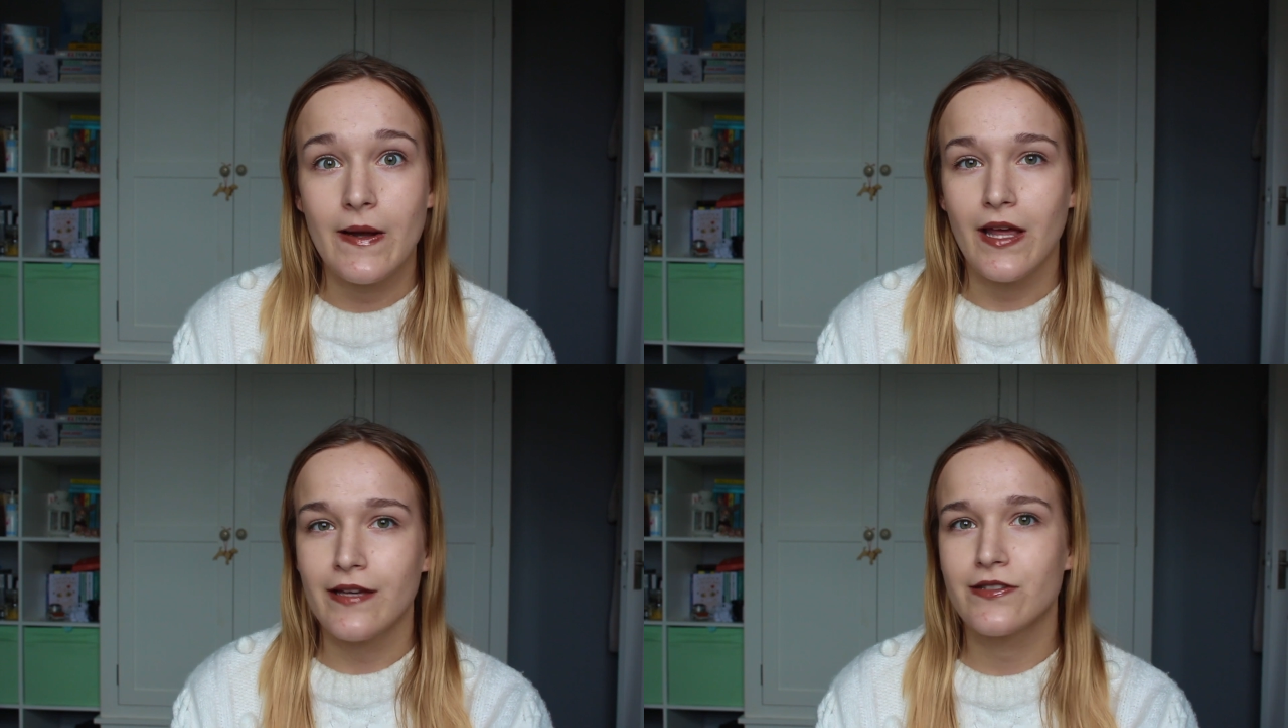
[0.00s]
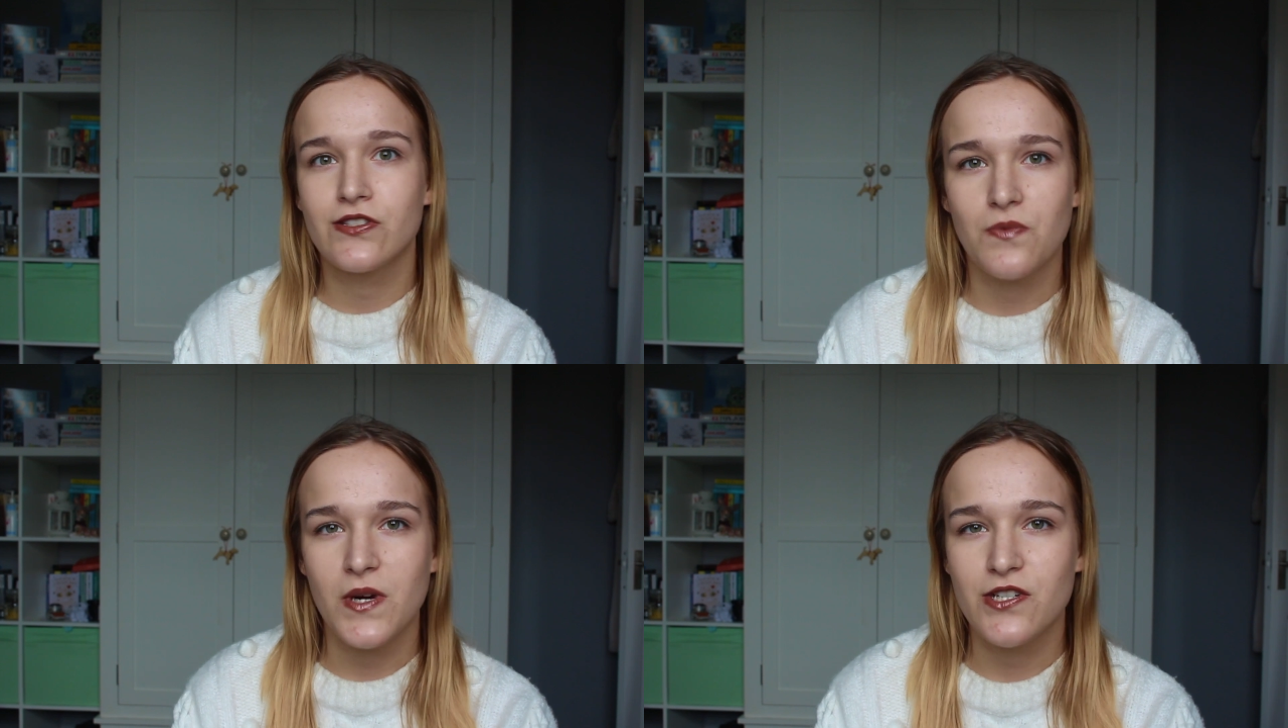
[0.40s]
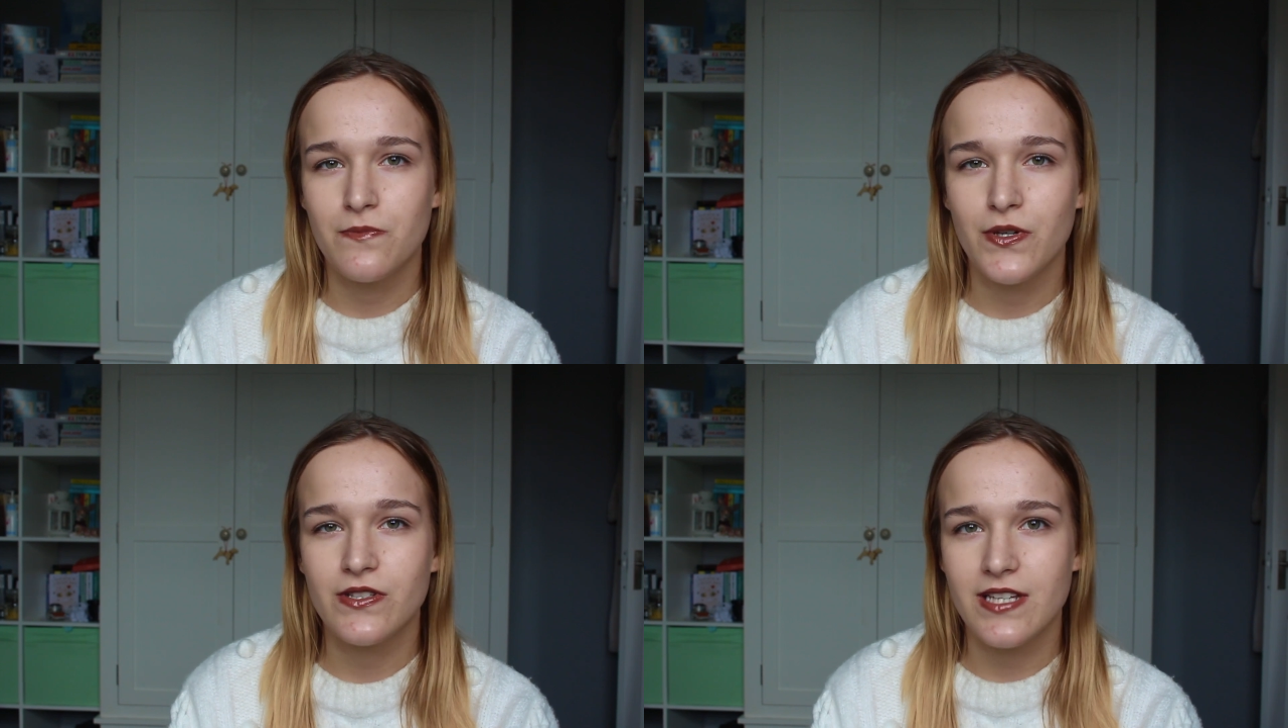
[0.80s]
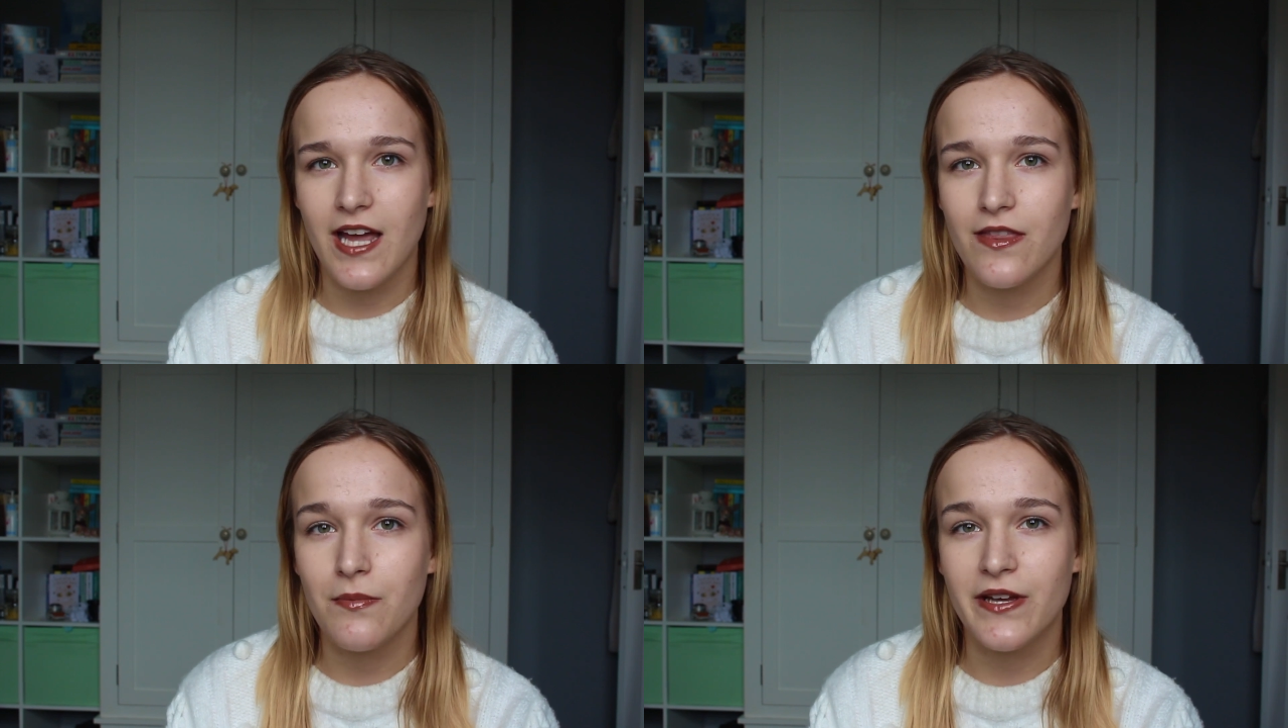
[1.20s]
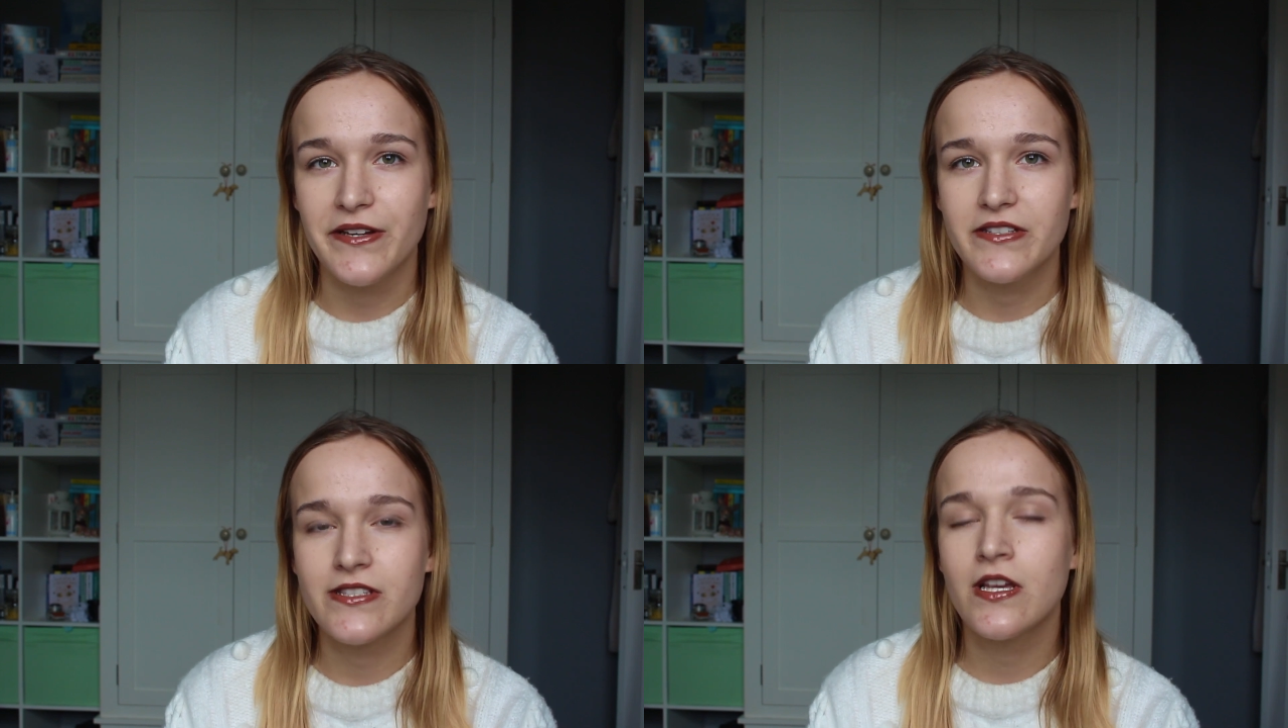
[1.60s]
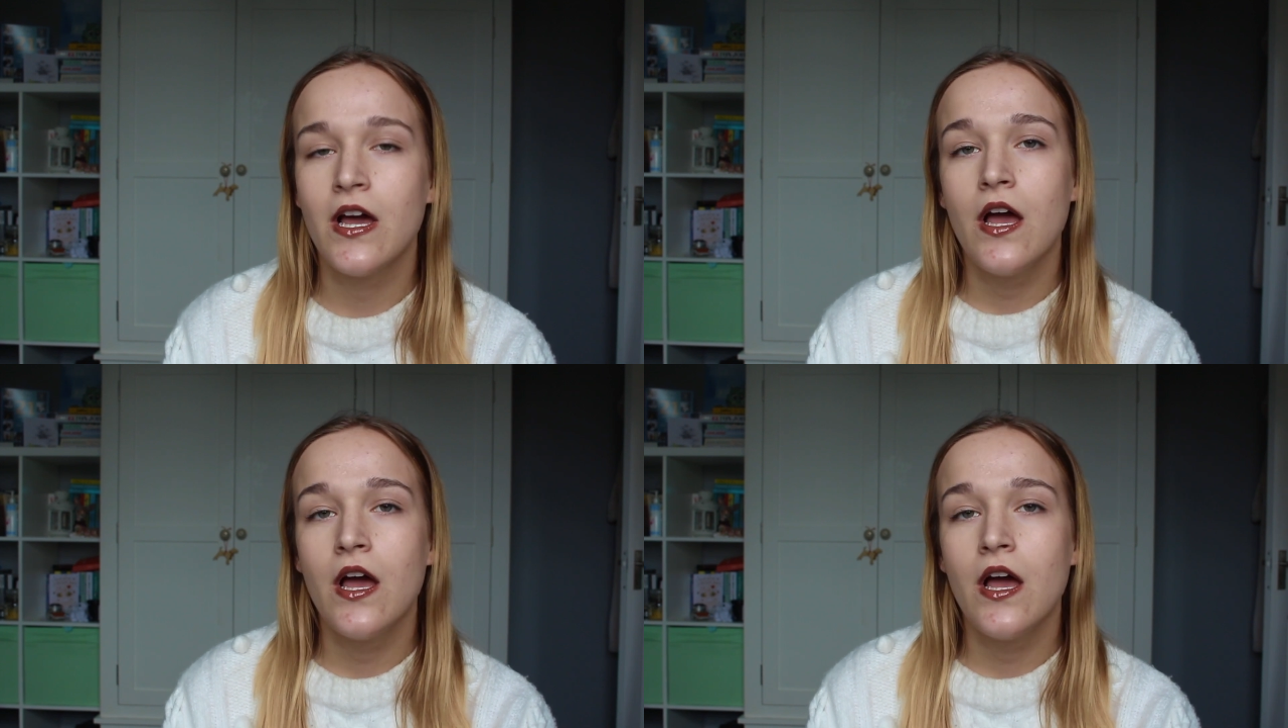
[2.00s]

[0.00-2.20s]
like swish and put together, because